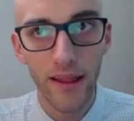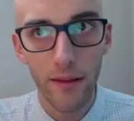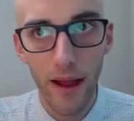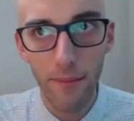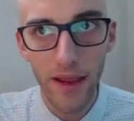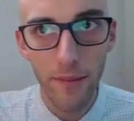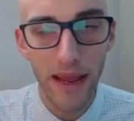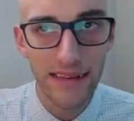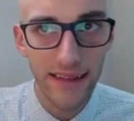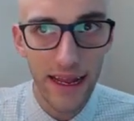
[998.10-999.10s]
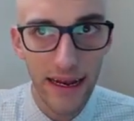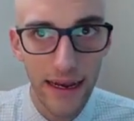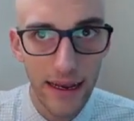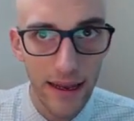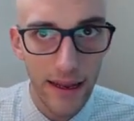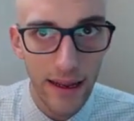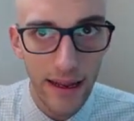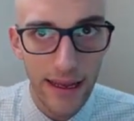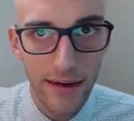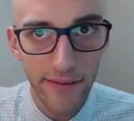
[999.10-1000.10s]
there might be a baseline,
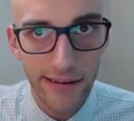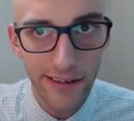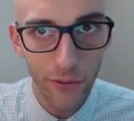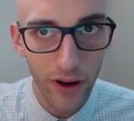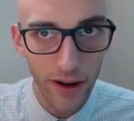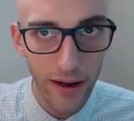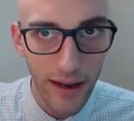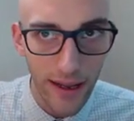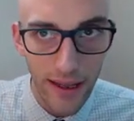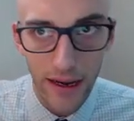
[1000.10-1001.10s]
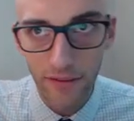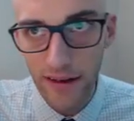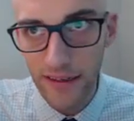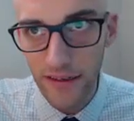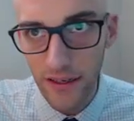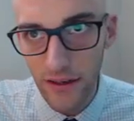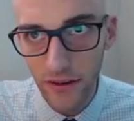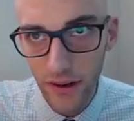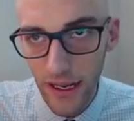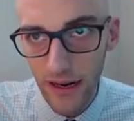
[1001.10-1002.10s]
intervention 1, intervention
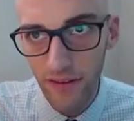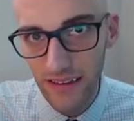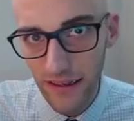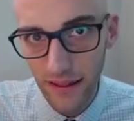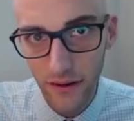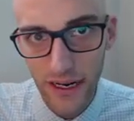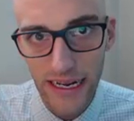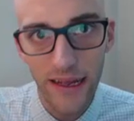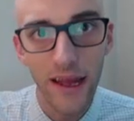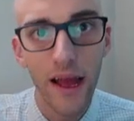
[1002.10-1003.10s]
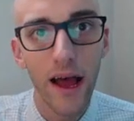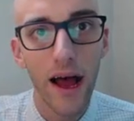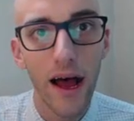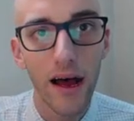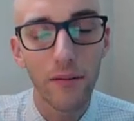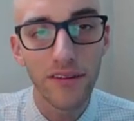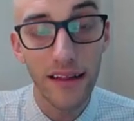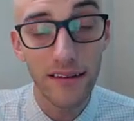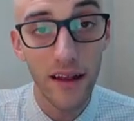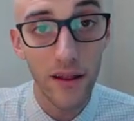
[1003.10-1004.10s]
2, intervention 3. So
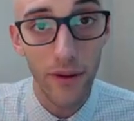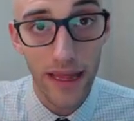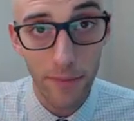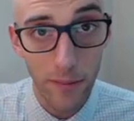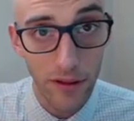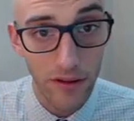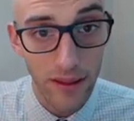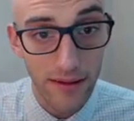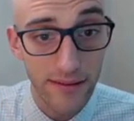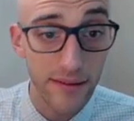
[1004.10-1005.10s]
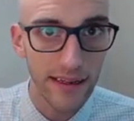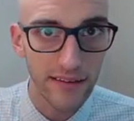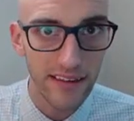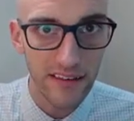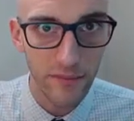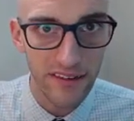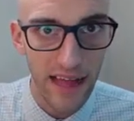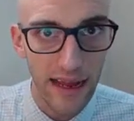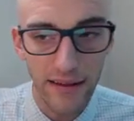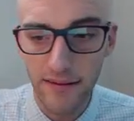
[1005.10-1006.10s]
that's another way that people do these single system
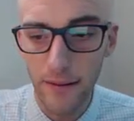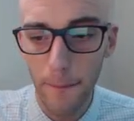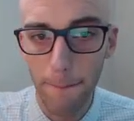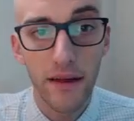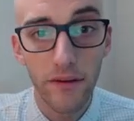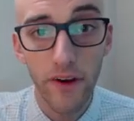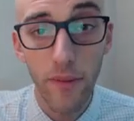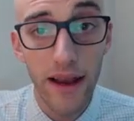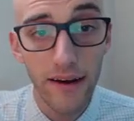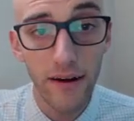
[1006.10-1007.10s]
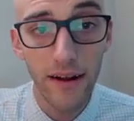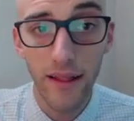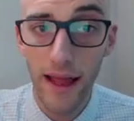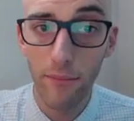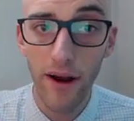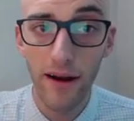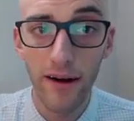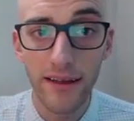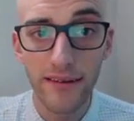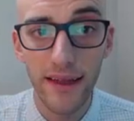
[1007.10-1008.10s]
designs. So if you're monitoring client
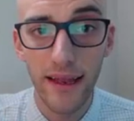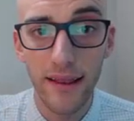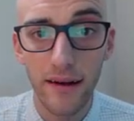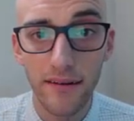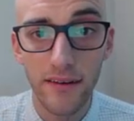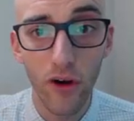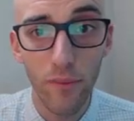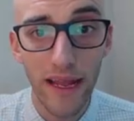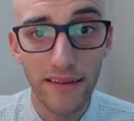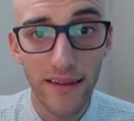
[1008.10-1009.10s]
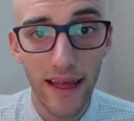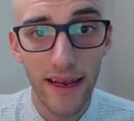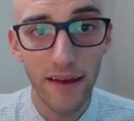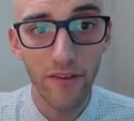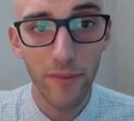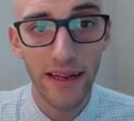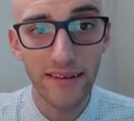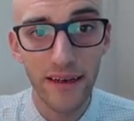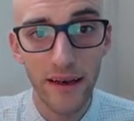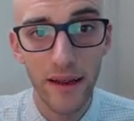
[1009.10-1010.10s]
progress and there's no baseline
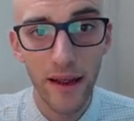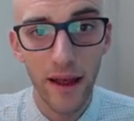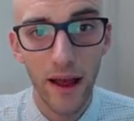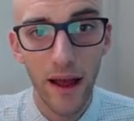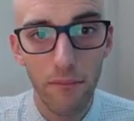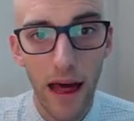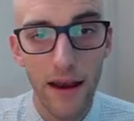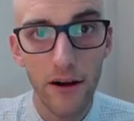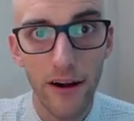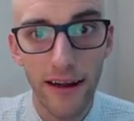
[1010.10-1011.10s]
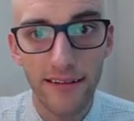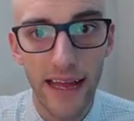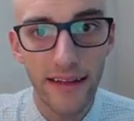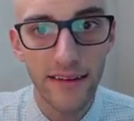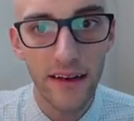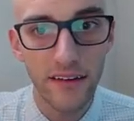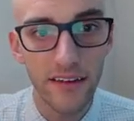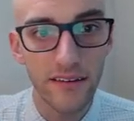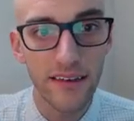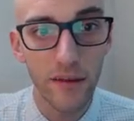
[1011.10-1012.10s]
information, monitoring designs can
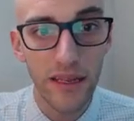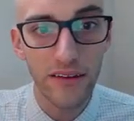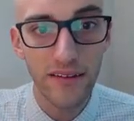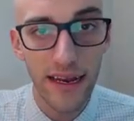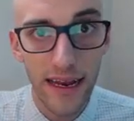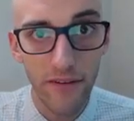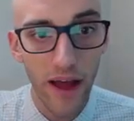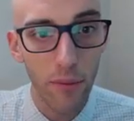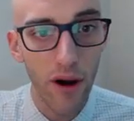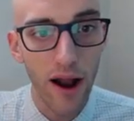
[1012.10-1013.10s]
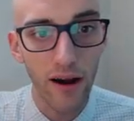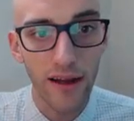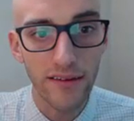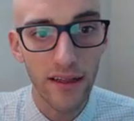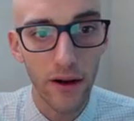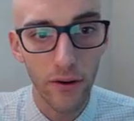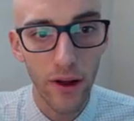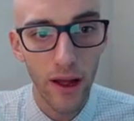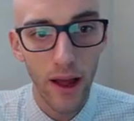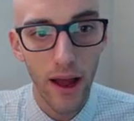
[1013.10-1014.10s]
also still be used to identify progress.
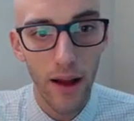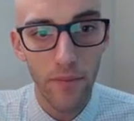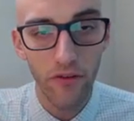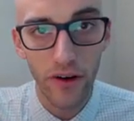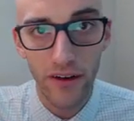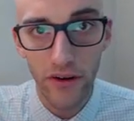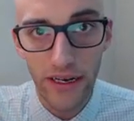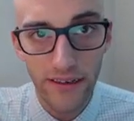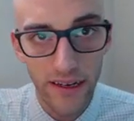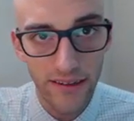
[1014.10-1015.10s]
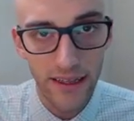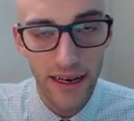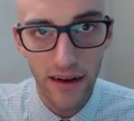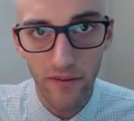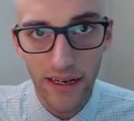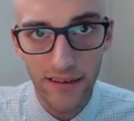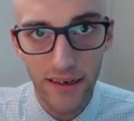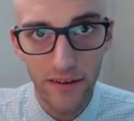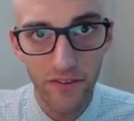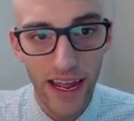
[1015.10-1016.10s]
So if we're doing just an
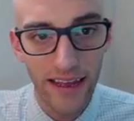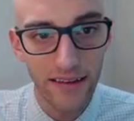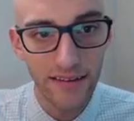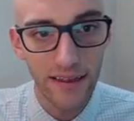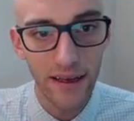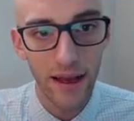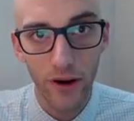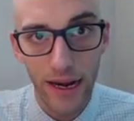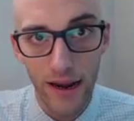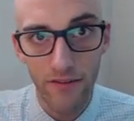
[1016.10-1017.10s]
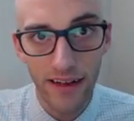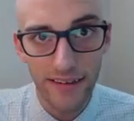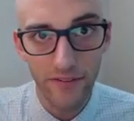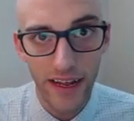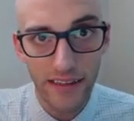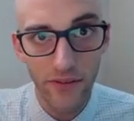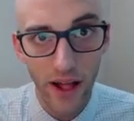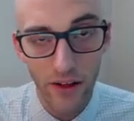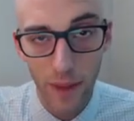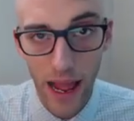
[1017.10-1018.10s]
intervention phase or an intervention phase
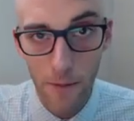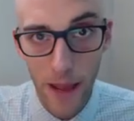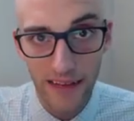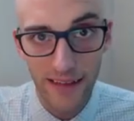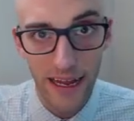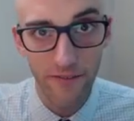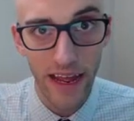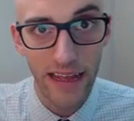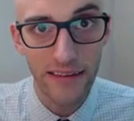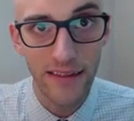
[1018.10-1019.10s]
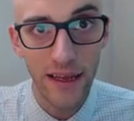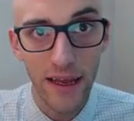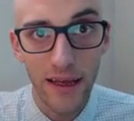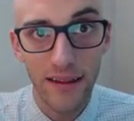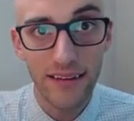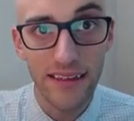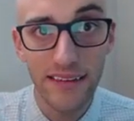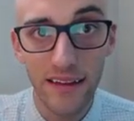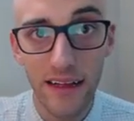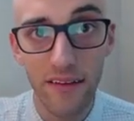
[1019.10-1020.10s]
followed by a baseline phase, this
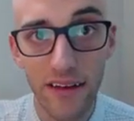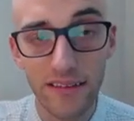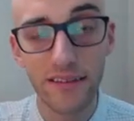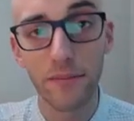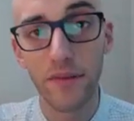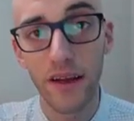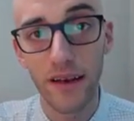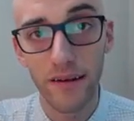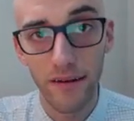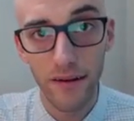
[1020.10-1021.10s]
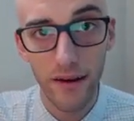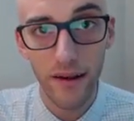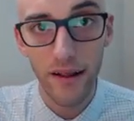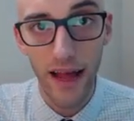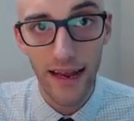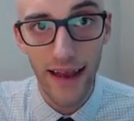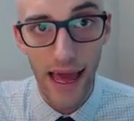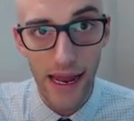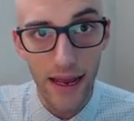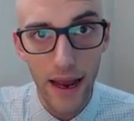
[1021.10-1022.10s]
can still give us some good client
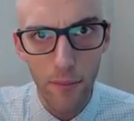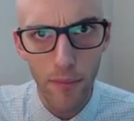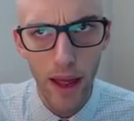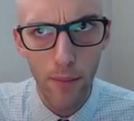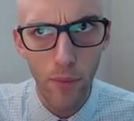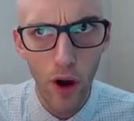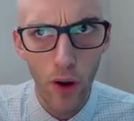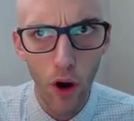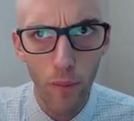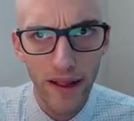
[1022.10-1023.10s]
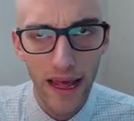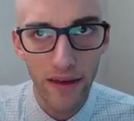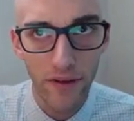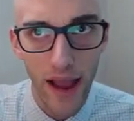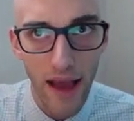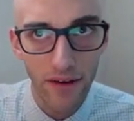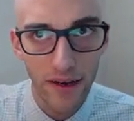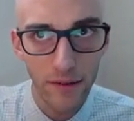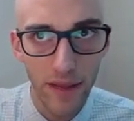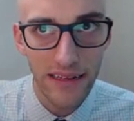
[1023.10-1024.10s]
data. And I'm hoping that if you
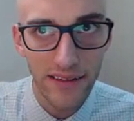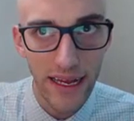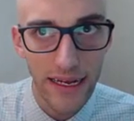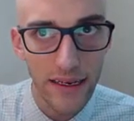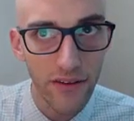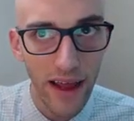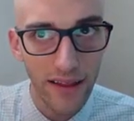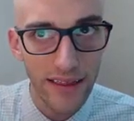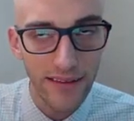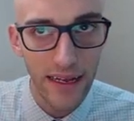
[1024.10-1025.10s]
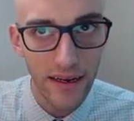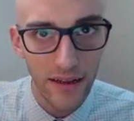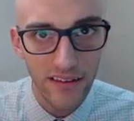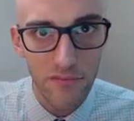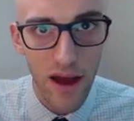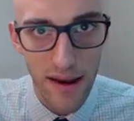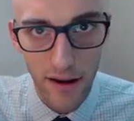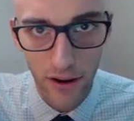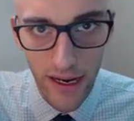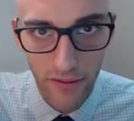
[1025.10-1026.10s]
haven't baseline, you've at least kind of done some
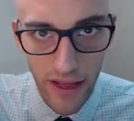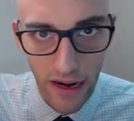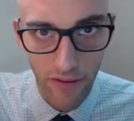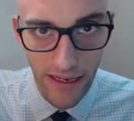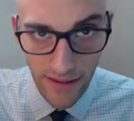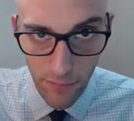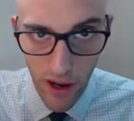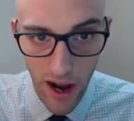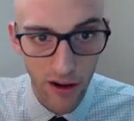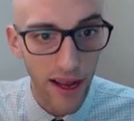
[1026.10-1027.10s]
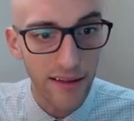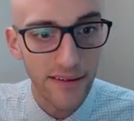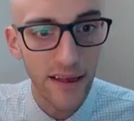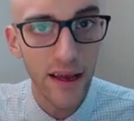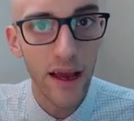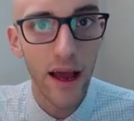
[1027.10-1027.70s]
monitoring of intervention progress.